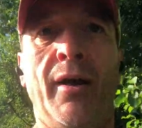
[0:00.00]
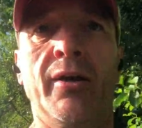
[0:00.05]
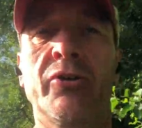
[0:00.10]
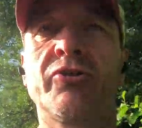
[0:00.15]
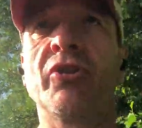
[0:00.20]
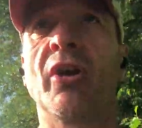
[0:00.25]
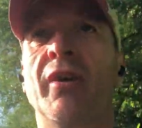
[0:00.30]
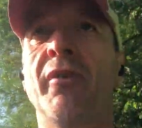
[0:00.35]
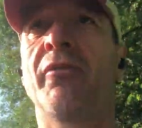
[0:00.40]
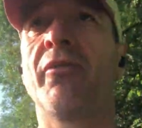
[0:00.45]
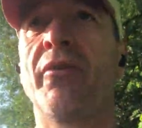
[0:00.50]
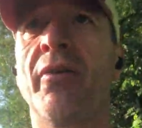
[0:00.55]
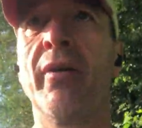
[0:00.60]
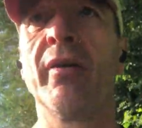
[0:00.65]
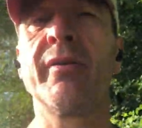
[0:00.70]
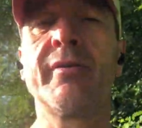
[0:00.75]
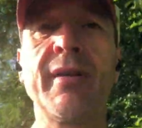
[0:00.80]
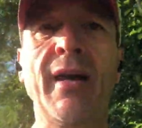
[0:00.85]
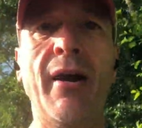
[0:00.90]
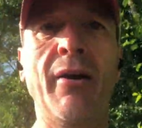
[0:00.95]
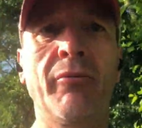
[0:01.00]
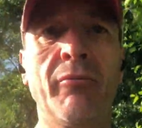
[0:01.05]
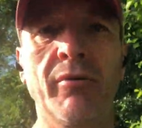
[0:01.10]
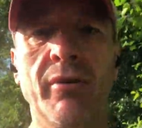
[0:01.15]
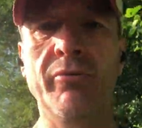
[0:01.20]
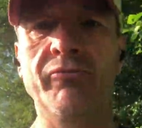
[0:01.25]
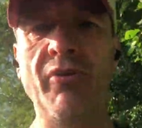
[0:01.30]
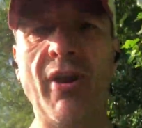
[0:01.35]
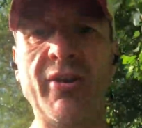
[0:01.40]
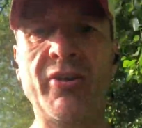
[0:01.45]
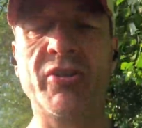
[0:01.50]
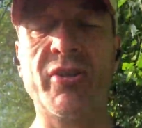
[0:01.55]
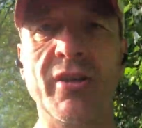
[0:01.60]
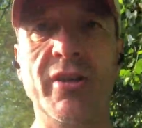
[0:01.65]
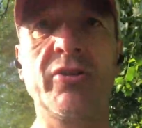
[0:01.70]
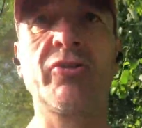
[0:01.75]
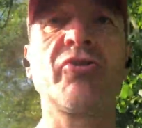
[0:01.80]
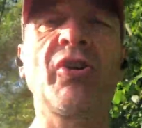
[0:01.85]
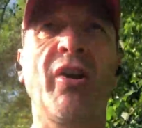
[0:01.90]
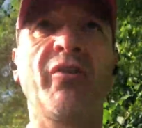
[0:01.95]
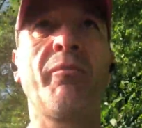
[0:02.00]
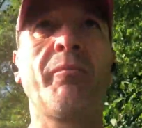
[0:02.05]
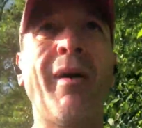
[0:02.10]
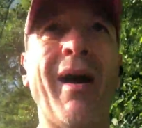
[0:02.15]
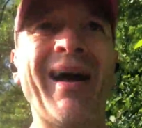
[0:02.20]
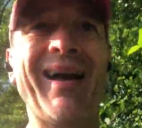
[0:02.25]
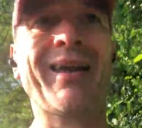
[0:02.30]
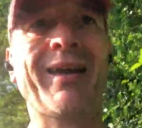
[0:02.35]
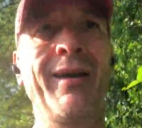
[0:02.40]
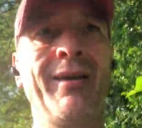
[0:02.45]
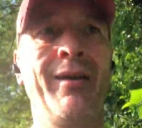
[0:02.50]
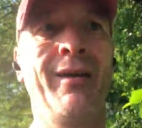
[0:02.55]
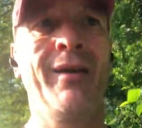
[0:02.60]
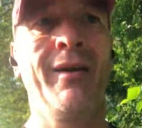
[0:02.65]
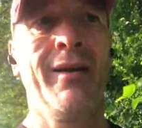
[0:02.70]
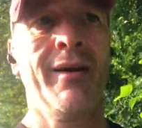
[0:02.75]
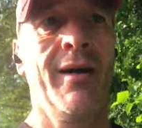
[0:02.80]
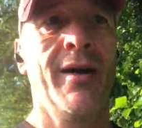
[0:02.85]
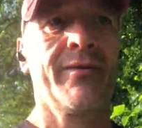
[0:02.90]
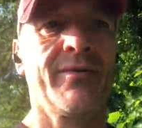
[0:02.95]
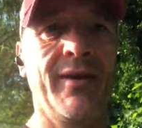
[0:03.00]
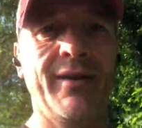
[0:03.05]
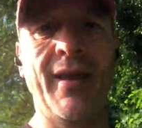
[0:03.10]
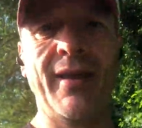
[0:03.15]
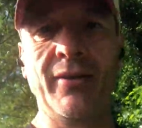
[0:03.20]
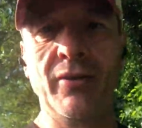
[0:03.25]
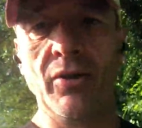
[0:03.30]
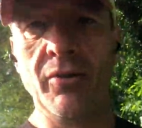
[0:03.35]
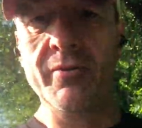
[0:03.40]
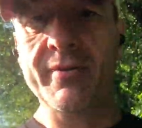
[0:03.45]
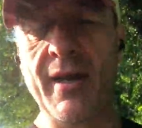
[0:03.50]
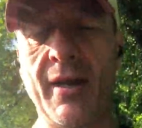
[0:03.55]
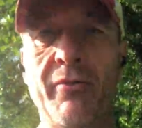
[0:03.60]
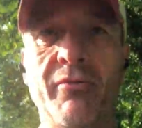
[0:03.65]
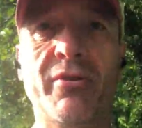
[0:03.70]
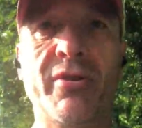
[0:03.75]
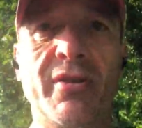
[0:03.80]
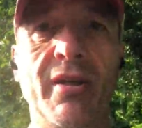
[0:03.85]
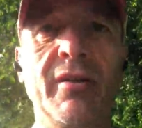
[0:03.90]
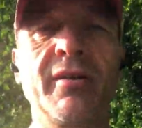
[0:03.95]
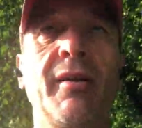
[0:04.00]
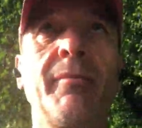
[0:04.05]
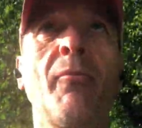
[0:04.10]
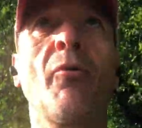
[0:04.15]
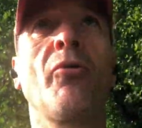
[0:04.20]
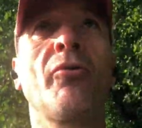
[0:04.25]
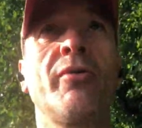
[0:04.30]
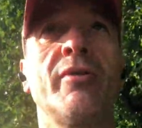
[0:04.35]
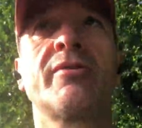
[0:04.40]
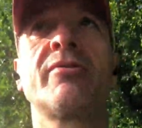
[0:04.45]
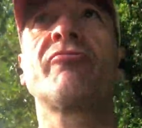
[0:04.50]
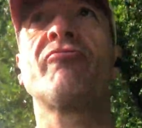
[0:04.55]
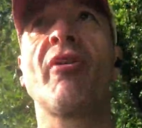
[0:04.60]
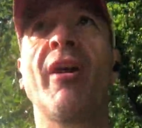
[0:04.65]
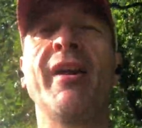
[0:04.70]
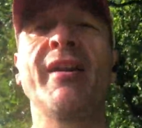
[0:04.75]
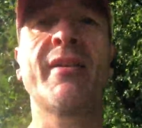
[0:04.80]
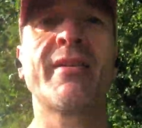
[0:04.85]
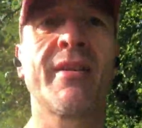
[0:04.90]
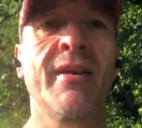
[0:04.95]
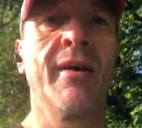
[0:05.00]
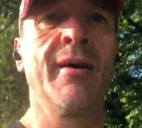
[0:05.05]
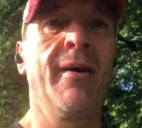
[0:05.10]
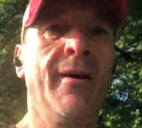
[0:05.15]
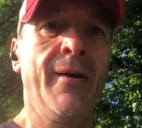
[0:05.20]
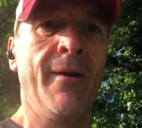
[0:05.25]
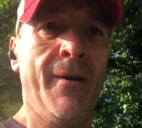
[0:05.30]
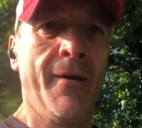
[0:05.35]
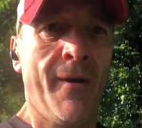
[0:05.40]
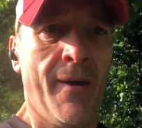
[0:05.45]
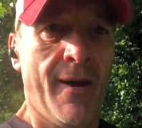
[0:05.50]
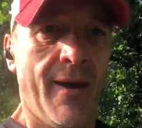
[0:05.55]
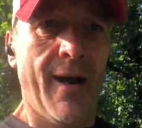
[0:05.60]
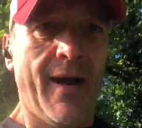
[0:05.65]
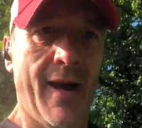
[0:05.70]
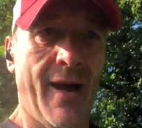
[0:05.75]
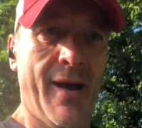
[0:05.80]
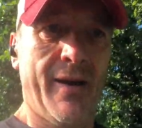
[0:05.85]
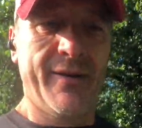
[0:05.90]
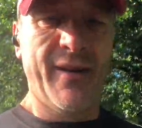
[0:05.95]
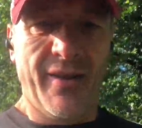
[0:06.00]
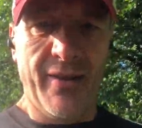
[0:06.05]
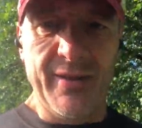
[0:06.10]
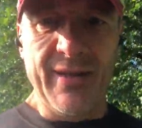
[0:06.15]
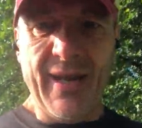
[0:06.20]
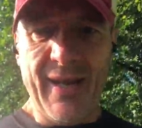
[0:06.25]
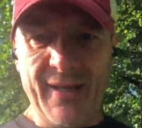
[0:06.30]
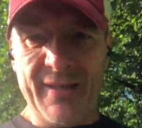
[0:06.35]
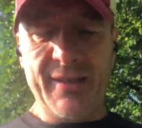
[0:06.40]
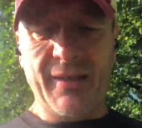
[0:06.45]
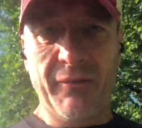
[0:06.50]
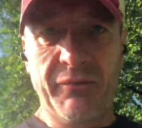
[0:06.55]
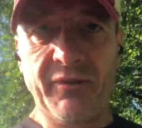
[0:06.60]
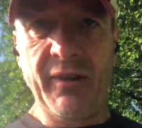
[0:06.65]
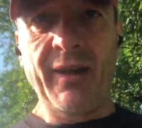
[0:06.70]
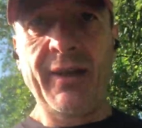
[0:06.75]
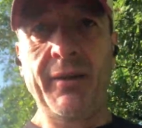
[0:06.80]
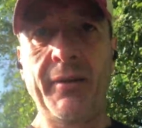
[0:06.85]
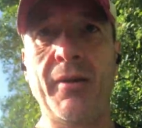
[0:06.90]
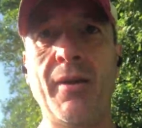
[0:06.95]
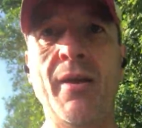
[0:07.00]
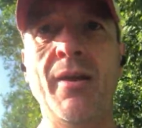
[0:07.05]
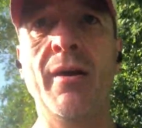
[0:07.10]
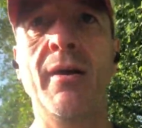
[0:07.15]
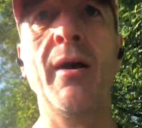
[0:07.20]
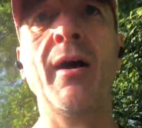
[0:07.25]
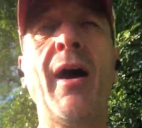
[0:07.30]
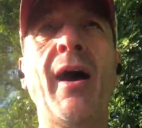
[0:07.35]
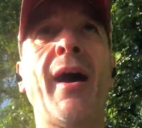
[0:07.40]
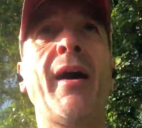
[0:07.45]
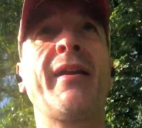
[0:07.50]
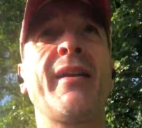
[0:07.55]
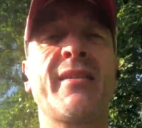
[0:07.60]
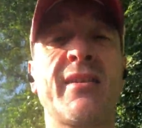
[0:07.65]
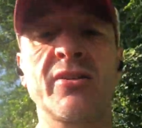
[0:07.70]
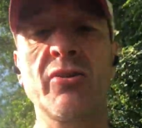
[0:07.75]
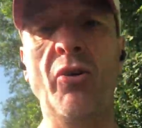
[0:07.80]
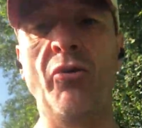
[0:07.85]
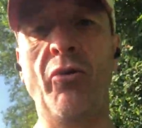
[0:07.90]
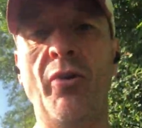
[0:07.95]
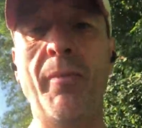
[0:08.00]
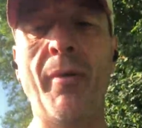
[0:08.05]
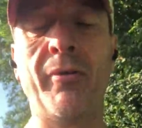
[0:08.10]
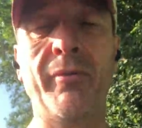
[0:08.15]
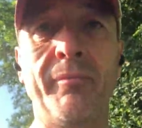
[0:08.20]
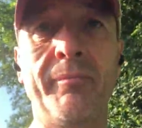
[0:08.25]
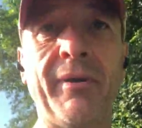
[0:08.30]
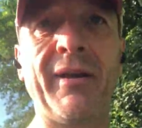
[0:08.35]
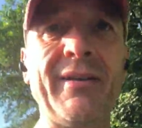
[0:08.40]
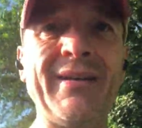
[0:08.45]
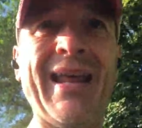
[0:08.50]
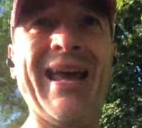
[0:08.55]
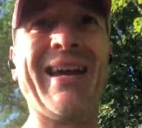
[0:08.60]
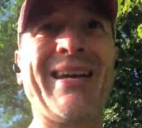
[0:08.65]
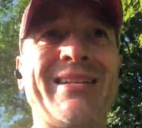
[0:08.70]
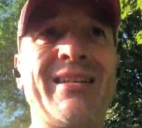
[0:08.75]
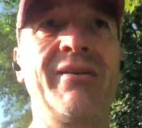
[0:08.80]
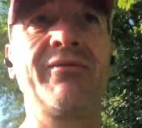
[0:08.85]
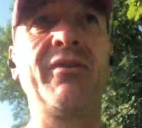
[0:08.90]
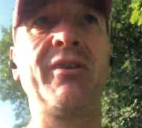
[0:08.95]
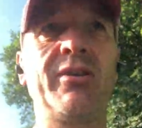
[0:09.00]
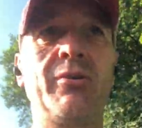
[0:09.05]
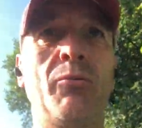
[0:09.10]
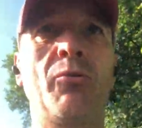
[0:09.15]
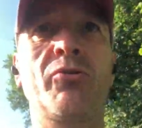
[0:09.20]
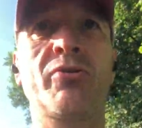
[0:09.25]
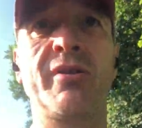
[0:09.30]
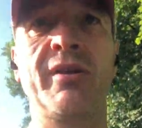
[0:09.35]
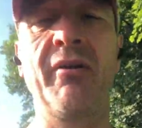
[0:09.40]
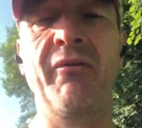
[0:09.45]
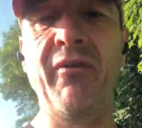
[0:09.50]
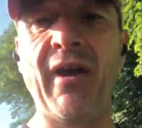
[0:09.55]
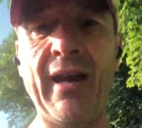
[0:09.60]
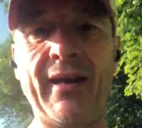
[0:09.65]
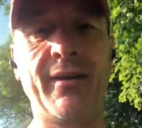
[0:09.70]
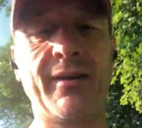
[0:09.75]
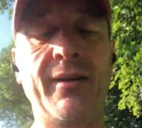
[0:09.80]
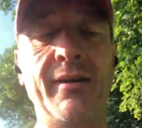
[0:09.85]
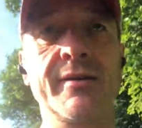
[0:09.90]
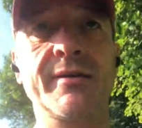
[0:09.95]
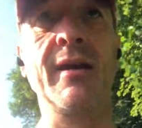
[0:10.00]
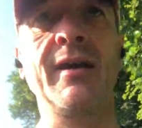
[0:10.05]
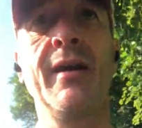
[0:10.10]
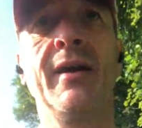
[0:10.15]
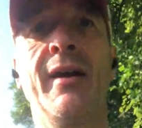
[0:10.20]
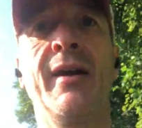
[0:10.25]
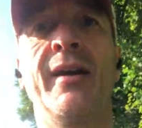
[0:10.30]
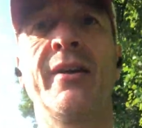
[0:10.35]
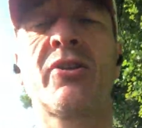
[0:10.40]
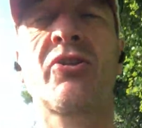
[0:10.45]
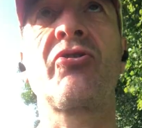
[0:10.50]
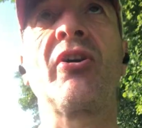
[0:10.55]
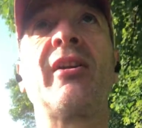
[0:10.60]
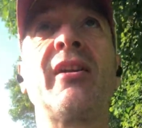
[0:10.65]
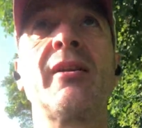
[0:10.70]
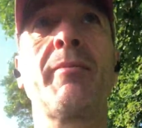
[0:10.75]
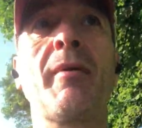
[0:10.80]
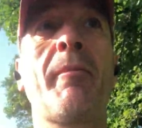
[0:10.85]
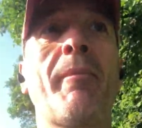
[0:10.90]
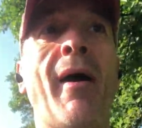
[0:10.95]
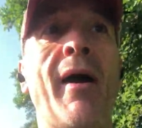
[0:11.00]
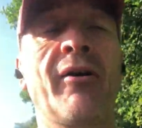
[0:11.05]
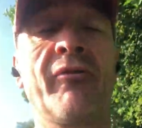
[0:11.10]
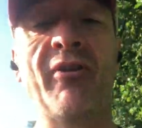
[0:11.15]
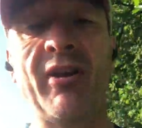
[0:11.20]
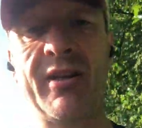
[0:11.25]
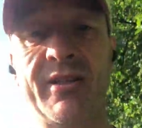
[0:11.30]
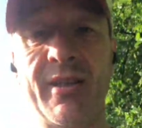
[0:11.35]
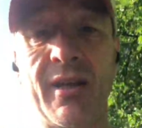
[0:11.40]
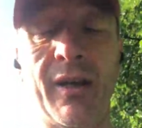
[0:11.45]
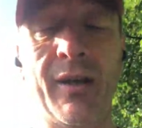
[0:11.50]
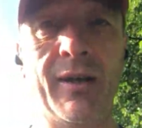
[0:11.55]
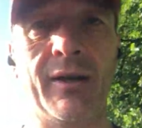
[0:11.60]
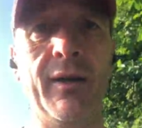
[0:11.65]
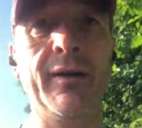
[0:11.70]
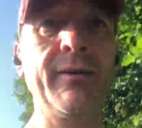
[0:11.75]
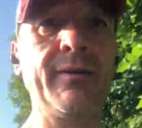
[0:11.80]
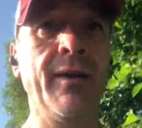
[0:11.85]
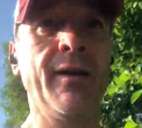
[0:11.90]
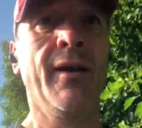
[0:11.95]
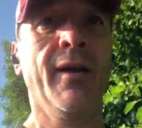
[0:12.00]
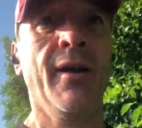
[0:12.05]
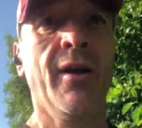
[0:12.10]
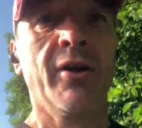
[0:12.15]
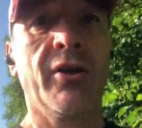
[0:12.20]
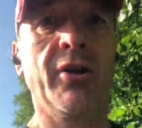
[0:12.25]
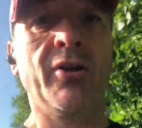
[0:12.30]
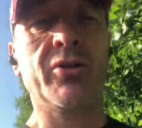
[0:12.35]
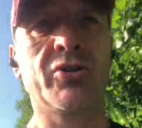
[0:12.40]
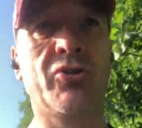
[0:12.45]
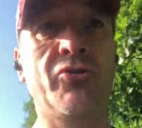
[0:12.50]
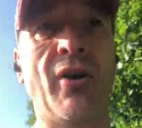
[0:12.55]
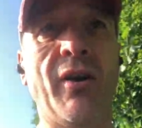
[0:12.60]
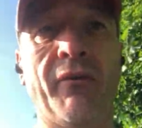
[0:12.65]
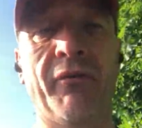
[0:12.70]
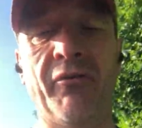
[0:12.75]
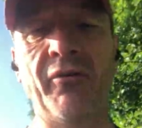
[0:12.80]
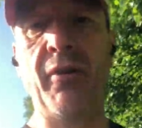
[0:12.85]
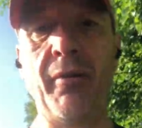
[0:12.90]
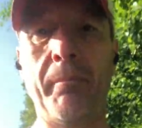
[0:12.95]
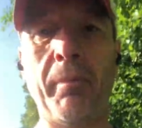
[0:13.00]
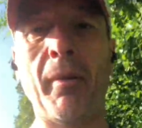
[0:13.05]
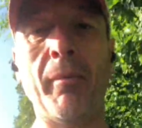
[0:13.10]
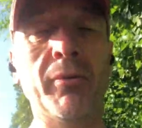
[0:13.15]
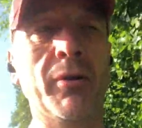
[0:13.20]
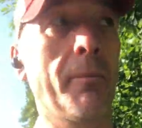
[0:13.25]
drive down, register, drive back, to then go down Sunday morning to race. Another negative thing, and this is not all about being negativity towards the event, because it's great to be back racing, and it's great for people